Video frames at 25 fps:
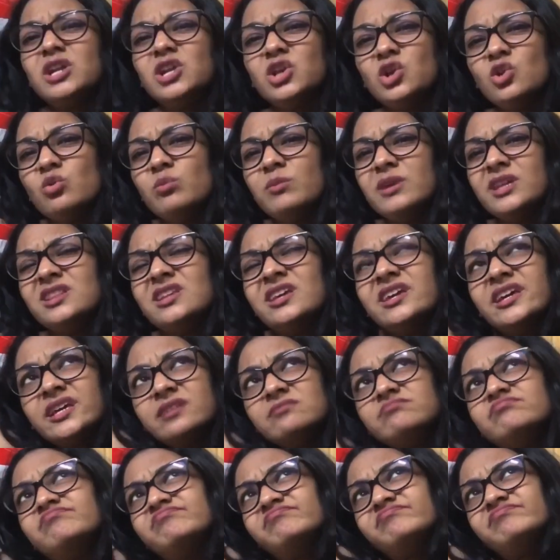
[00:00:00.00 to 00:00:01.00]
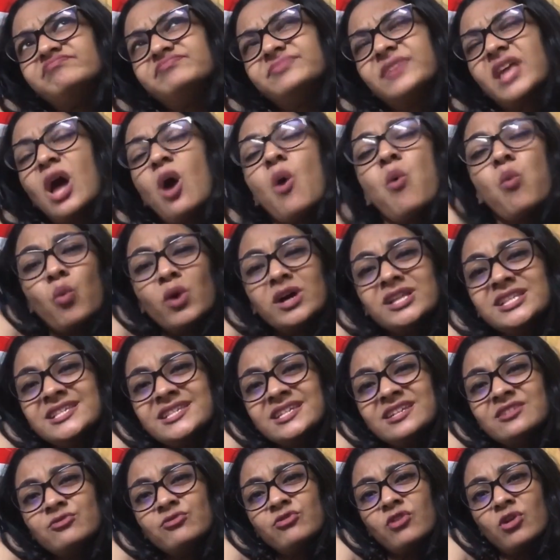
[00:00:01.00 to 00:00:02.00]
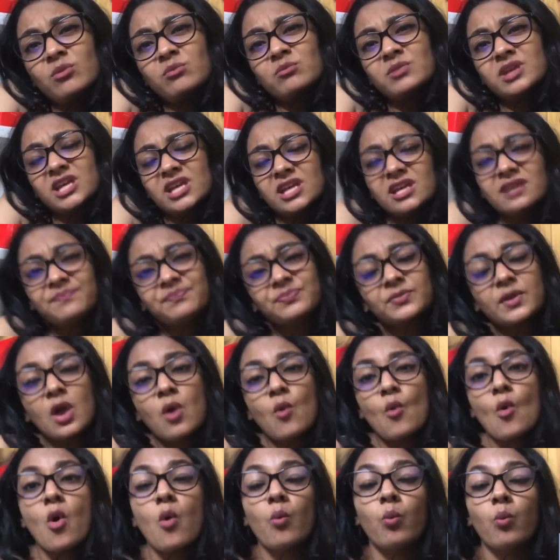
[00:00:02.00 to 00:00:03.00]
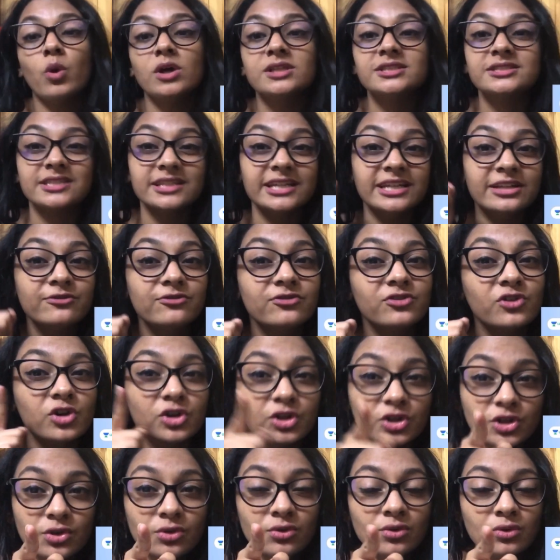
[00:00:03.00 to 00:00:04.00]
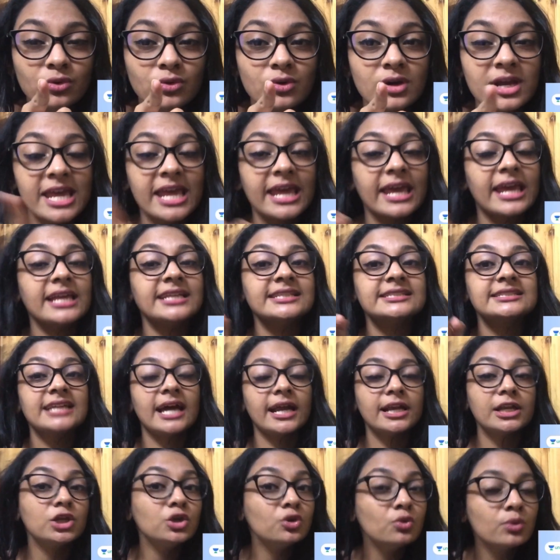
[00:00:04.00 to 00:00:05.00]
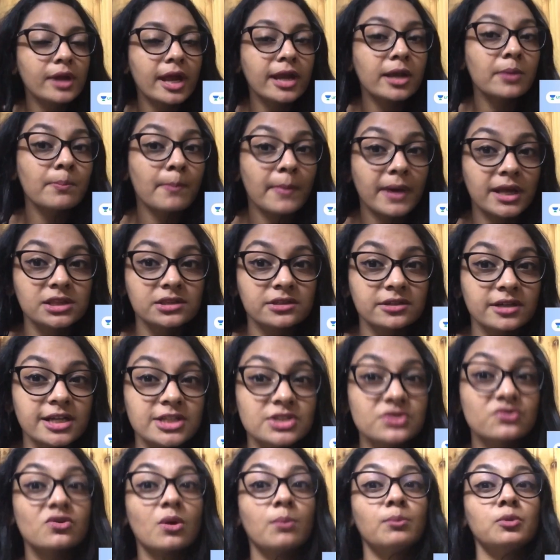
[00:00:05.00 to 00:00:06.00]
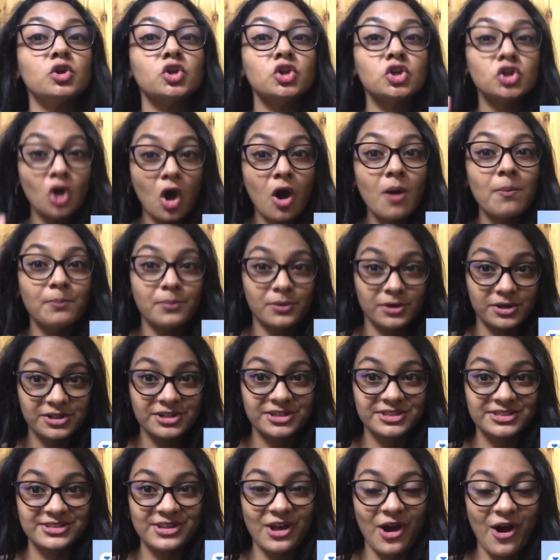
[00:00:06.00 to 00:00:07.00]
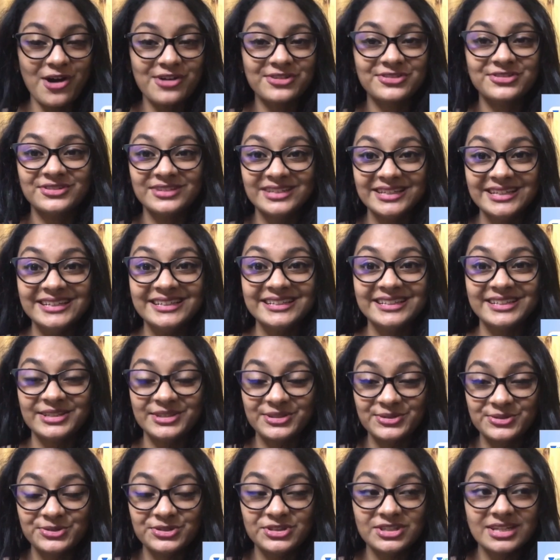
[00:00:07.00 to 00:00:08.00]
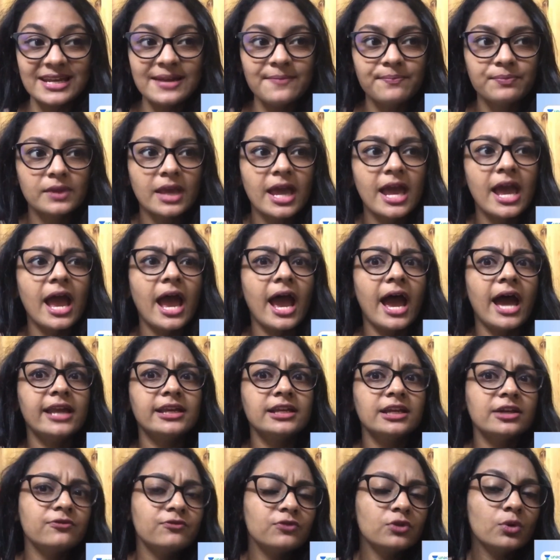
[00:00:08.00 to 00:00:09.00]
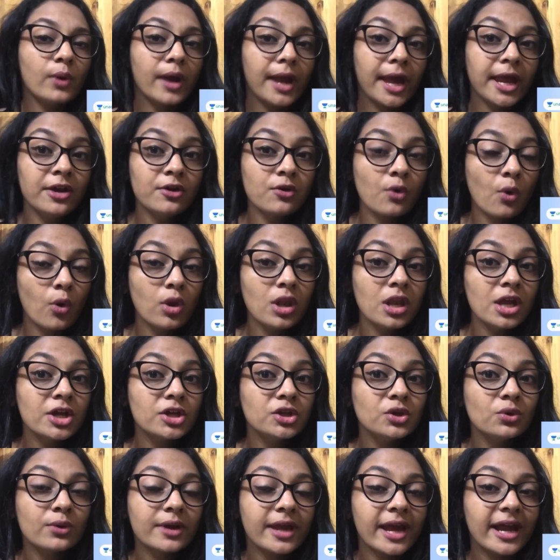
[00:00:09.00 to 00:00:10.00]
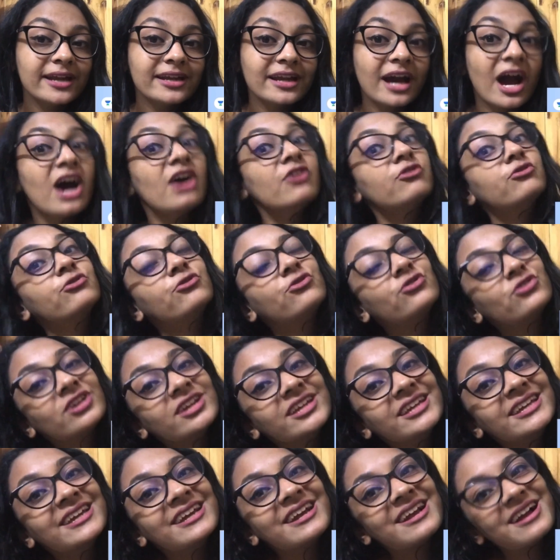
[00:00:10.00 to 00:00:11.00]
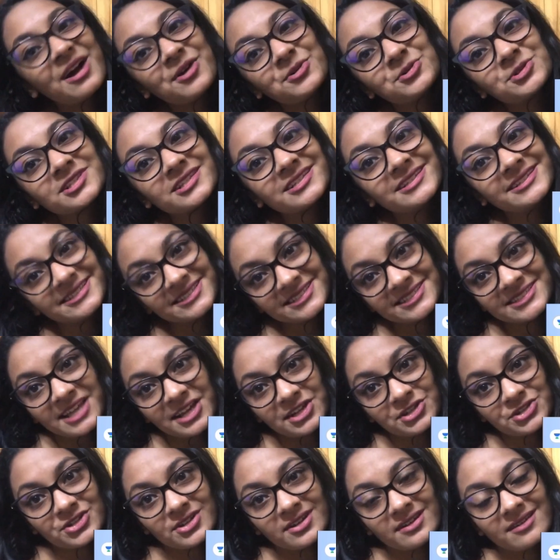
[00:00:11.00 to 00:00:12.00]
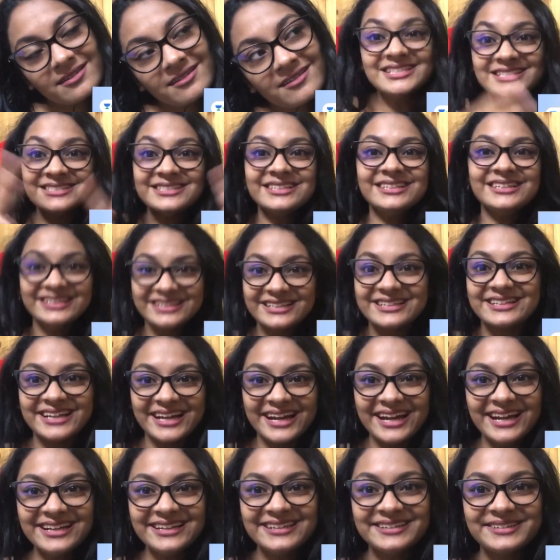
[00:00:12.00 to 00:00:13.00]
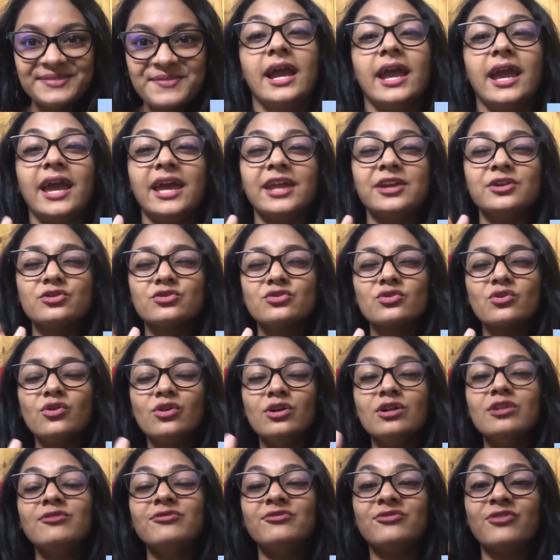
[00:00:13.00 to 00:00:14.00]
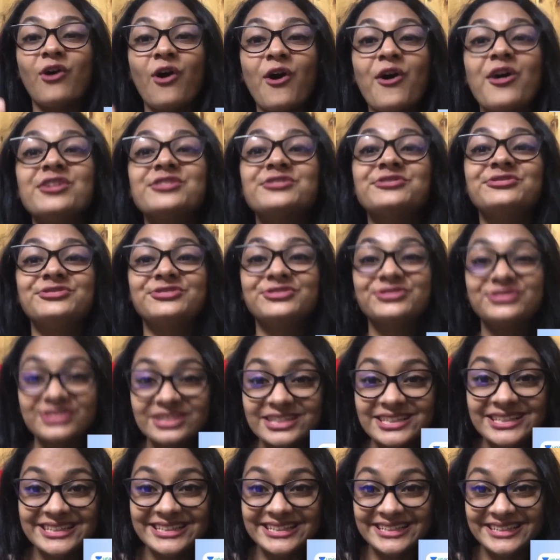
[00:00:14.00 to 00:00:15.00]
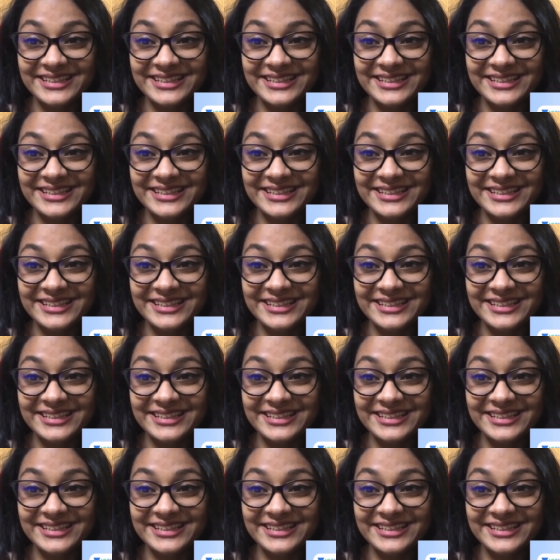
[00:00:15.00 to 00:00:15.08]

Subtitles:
you may think, what's in for me? What's in for you is that you get mantras from toppers of NEET UG, and if you enroll, you get a free counseling session. Isn't it great? Enroll for free.